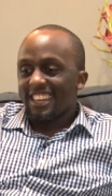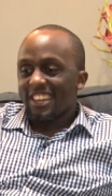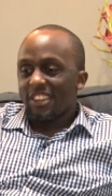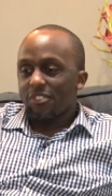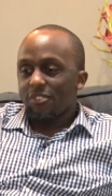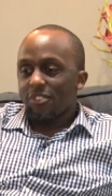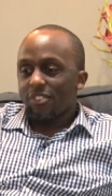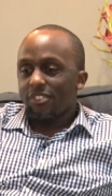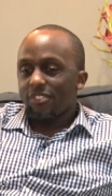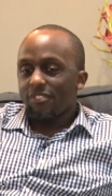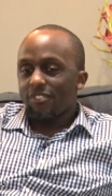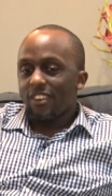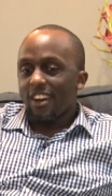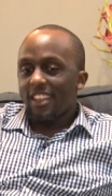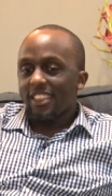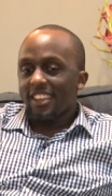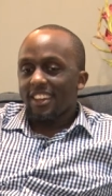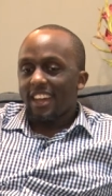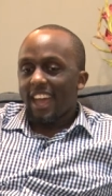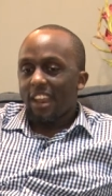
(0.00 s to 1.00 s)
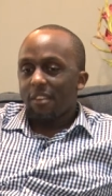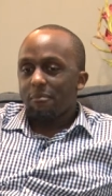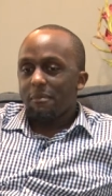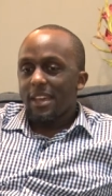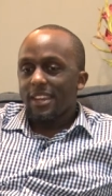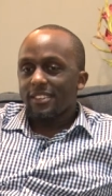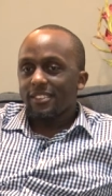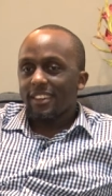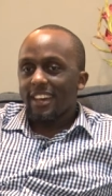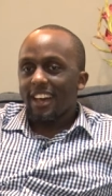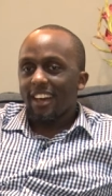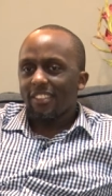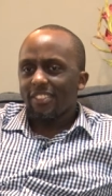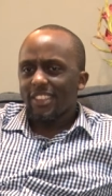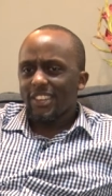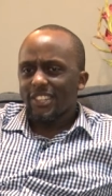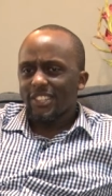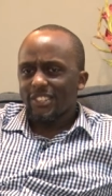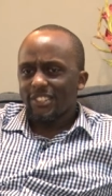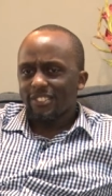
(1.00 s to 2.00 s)
you know, where the father had mental health
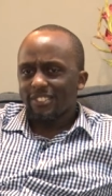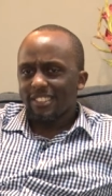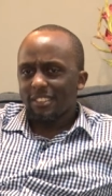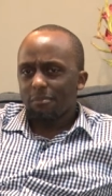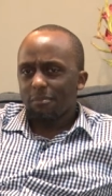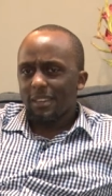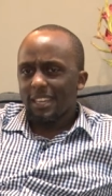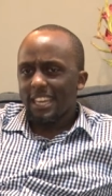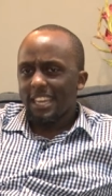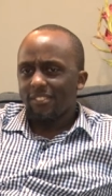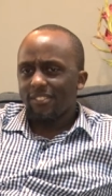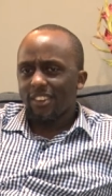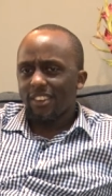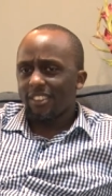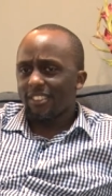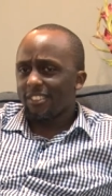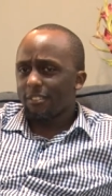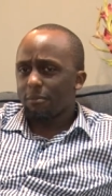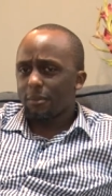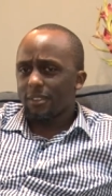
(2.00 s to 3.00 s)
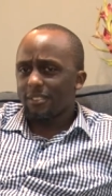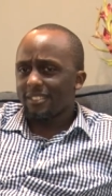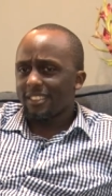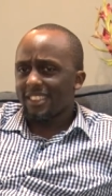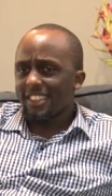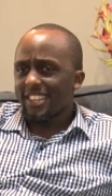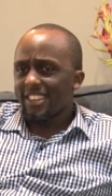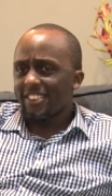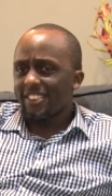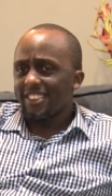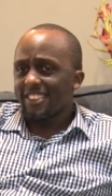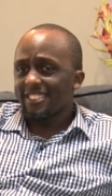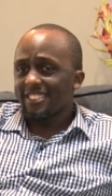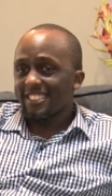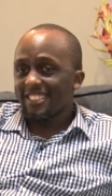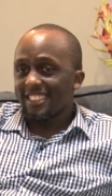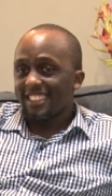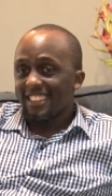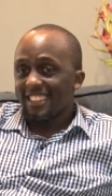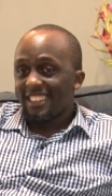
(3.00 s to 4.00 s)
issues and believed in conspiracy theories,